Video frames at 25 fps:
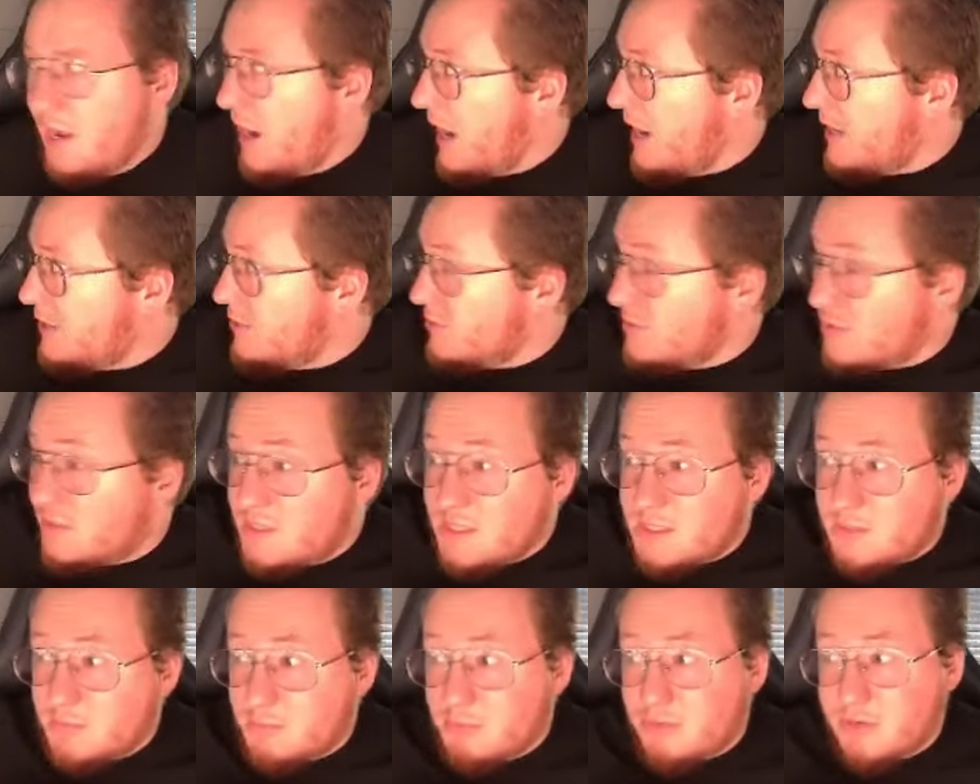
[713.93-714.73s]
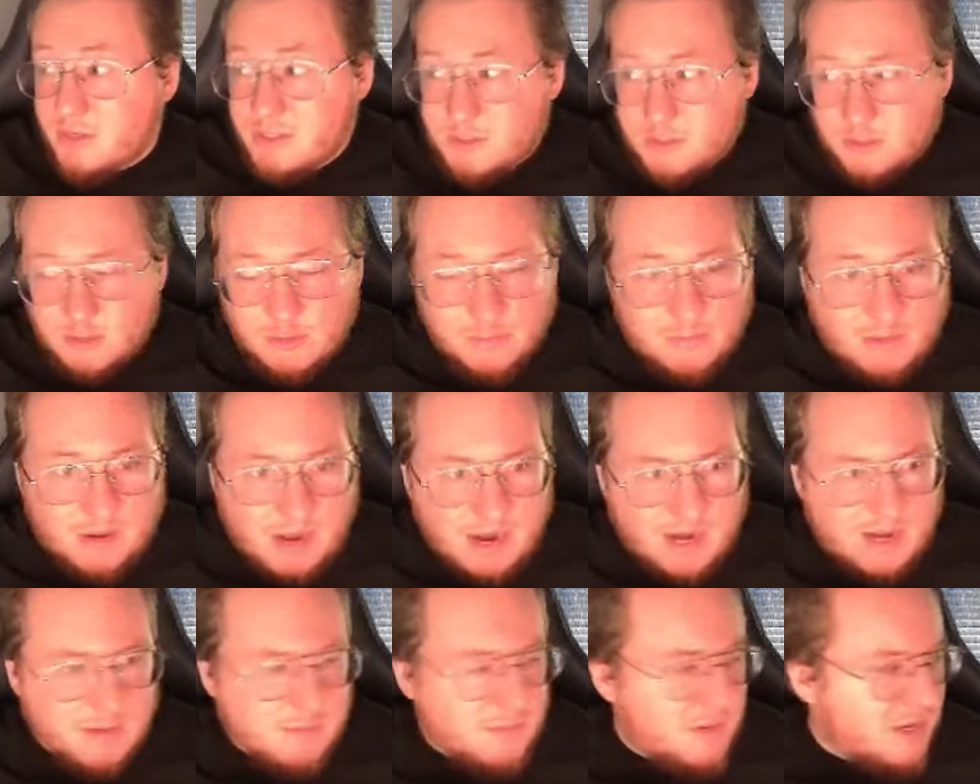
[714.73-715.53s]
I used this printer
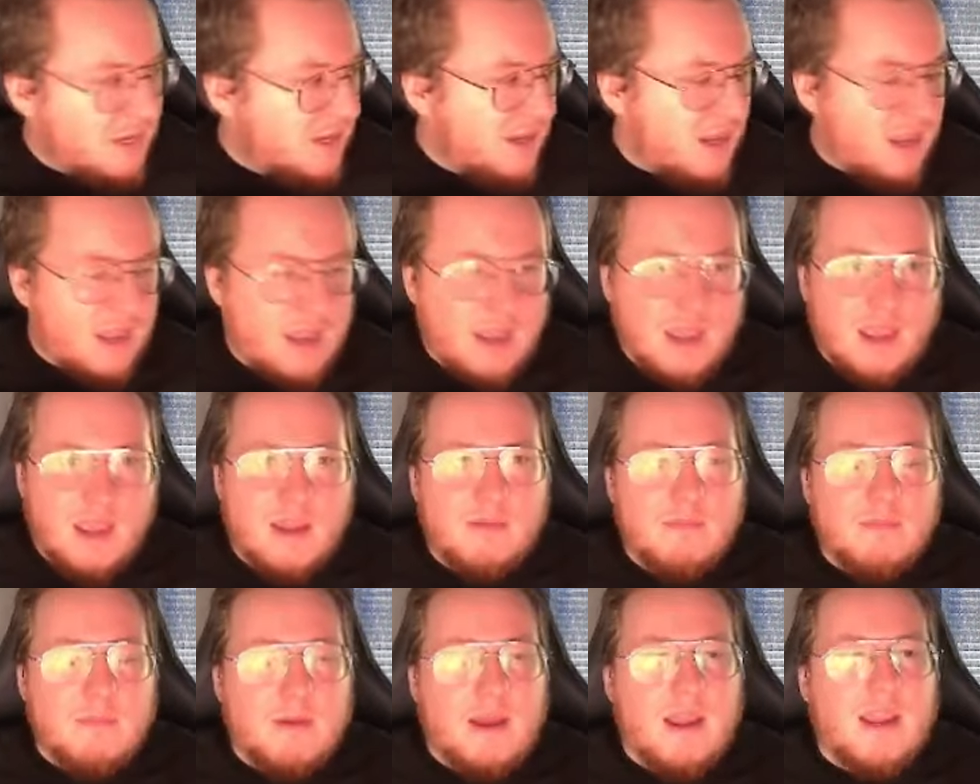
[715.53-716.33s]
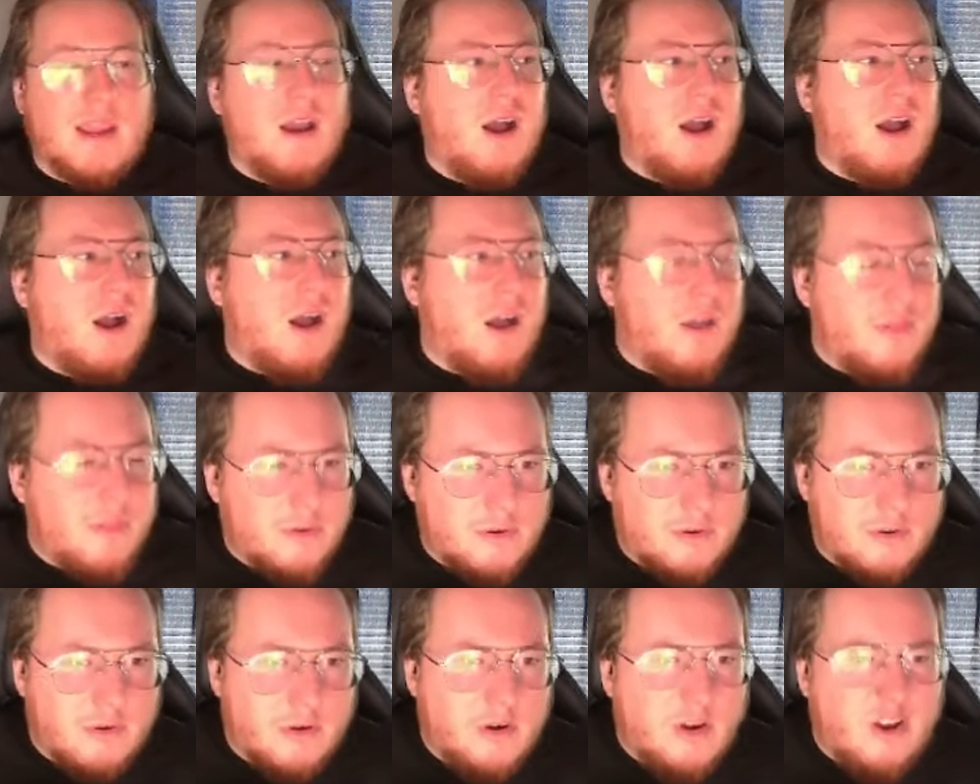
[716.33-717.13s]
behind me and my
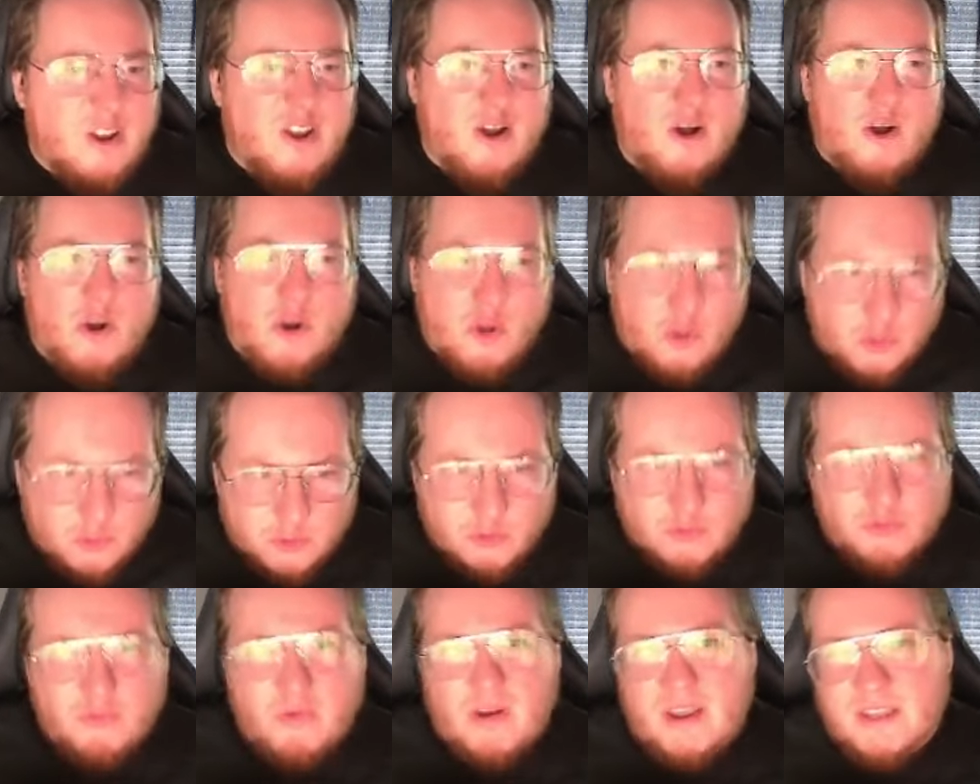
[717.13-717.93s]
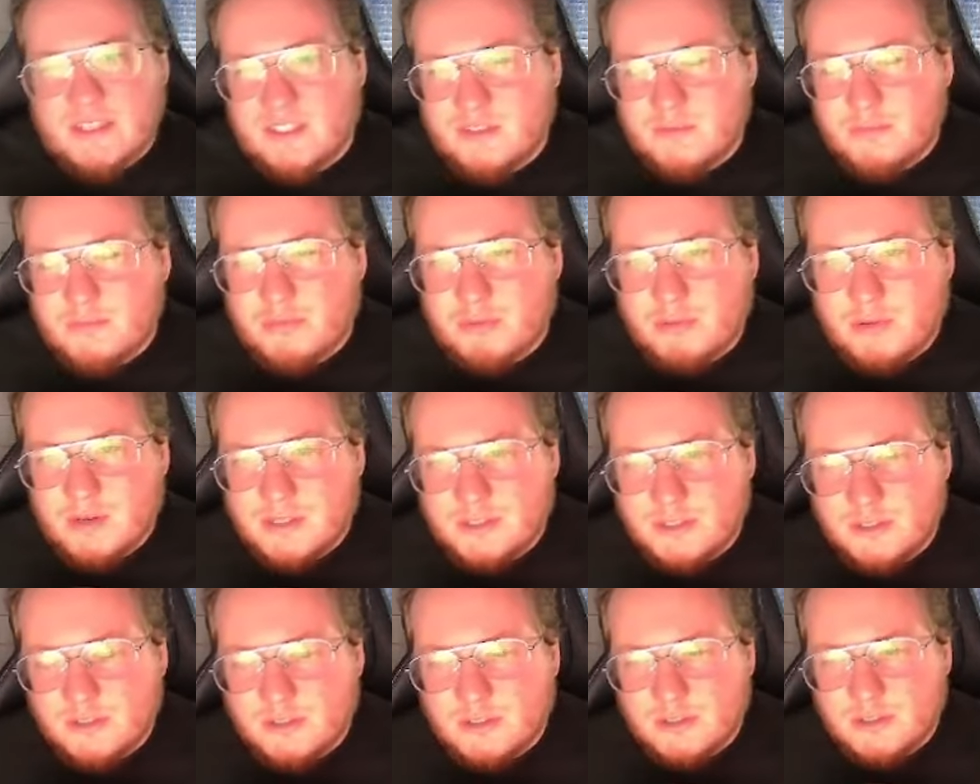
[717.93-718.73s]
other older resin
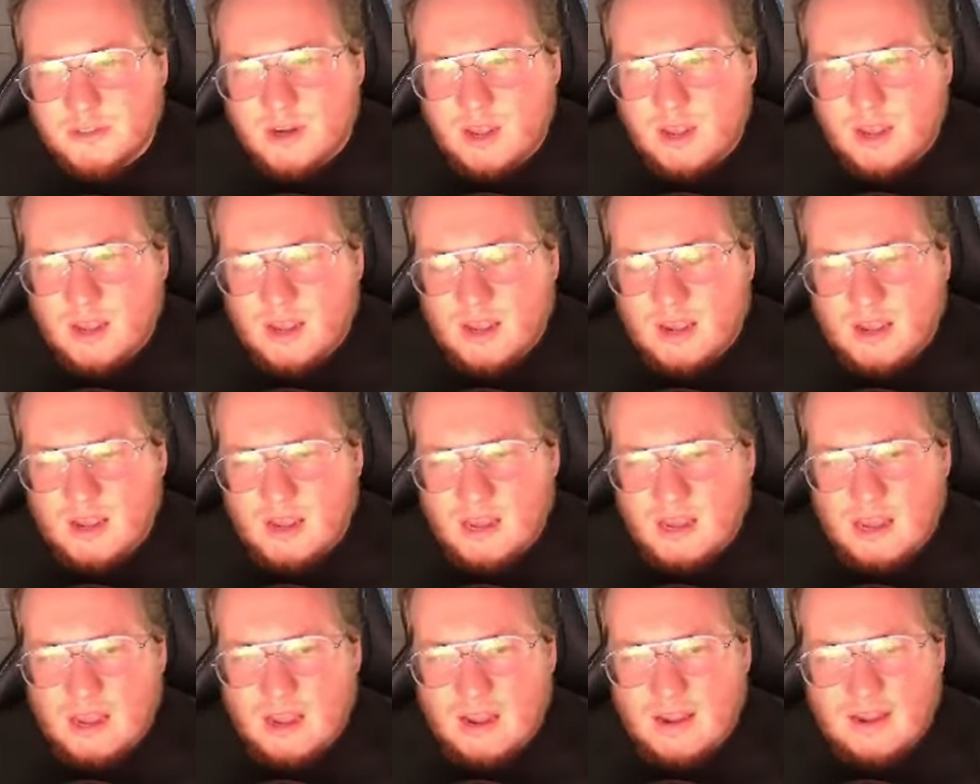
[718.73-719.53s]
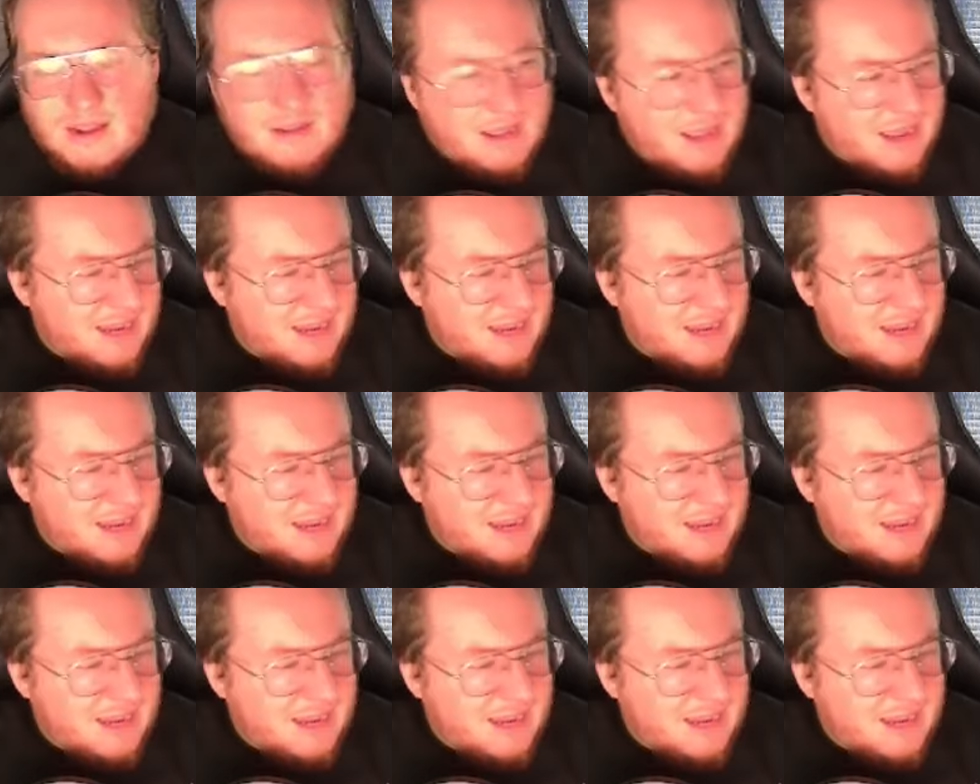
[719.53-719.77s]
printer uh, I, I,